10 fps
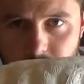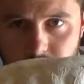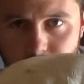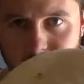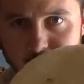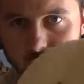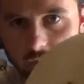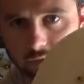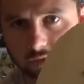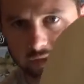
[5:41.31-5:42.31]
About as
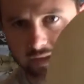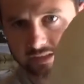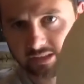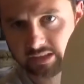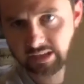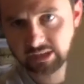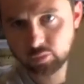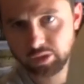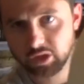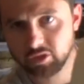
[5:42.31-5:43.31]
real looking as it gets.
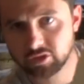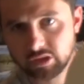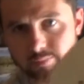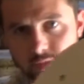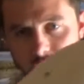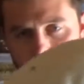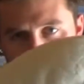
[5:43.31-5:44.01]
We usually put